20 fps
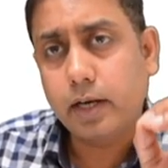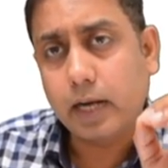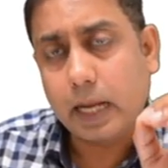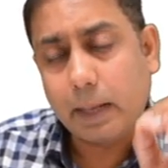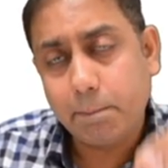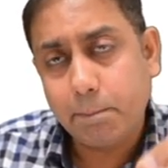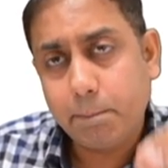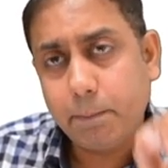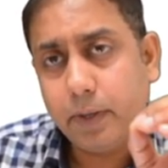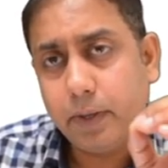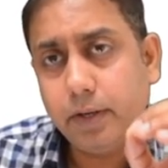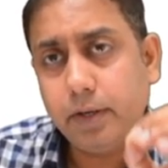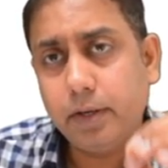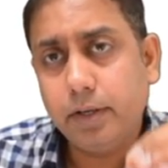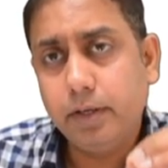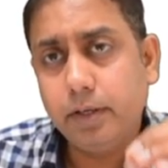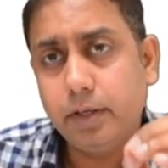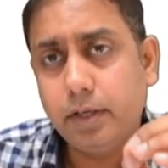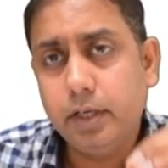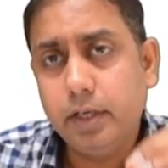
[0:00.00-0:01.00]
rampant
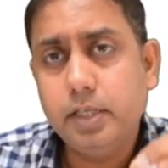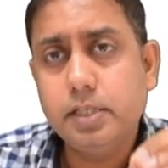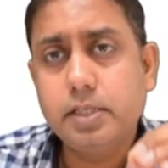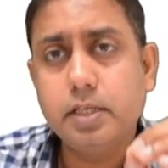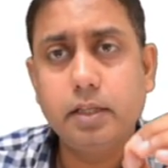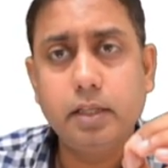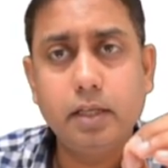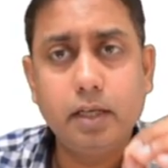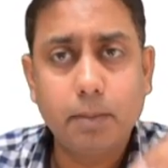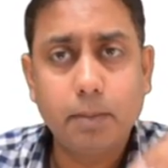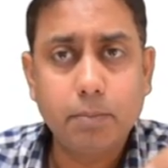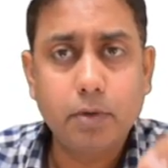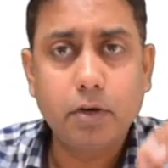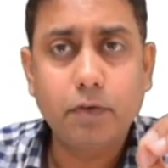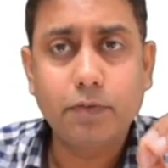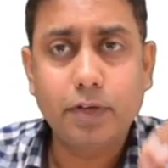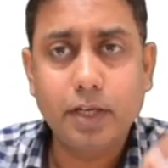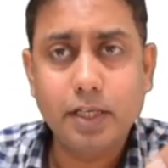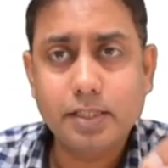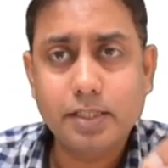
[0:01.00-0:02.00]
increase in the number
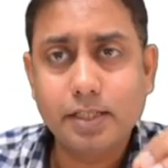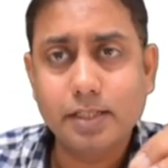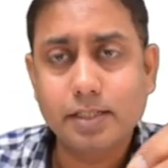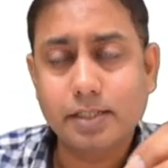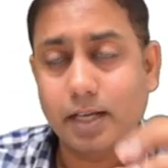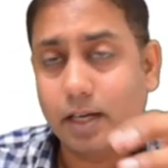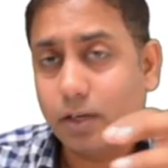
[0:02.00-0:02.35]
of cases,